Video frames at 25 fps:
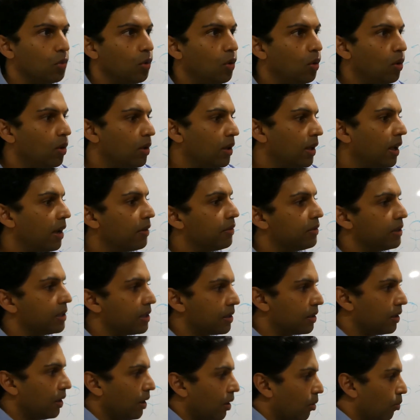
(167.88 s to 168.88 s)
more
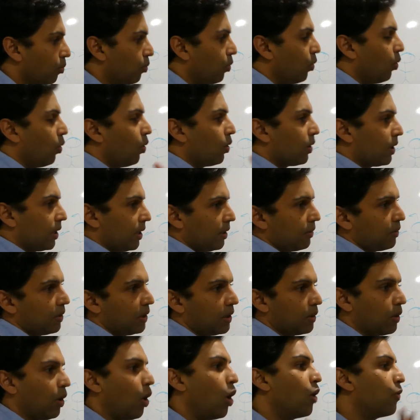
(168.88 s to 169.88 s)
loving, more
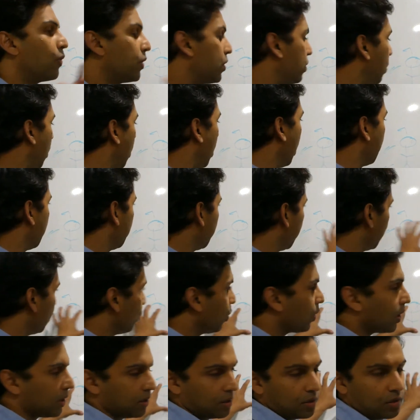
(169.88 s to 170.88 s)
giving over time. If you
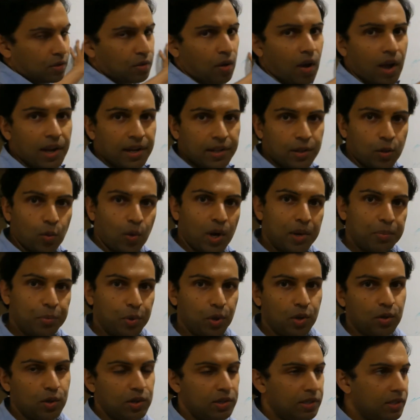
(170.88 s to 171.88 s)
look at society, the way it
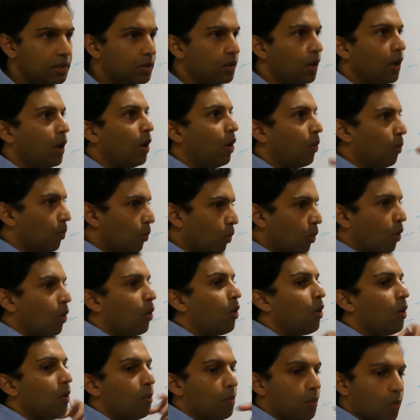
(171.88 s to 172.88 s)
progresses,
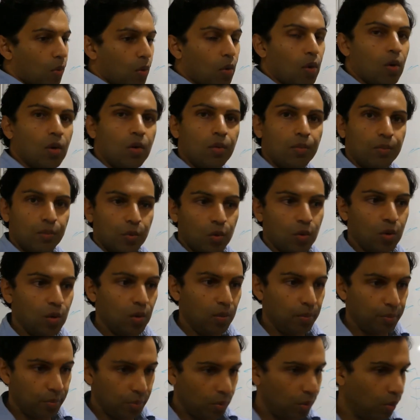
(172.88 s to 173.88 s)
more
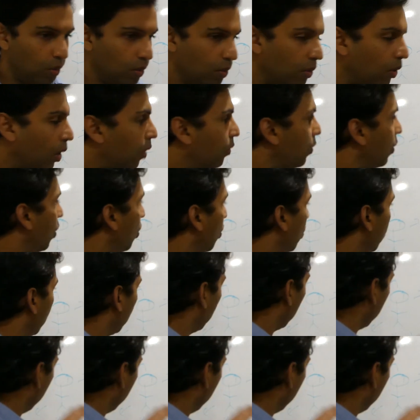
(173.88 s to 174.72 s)
of all.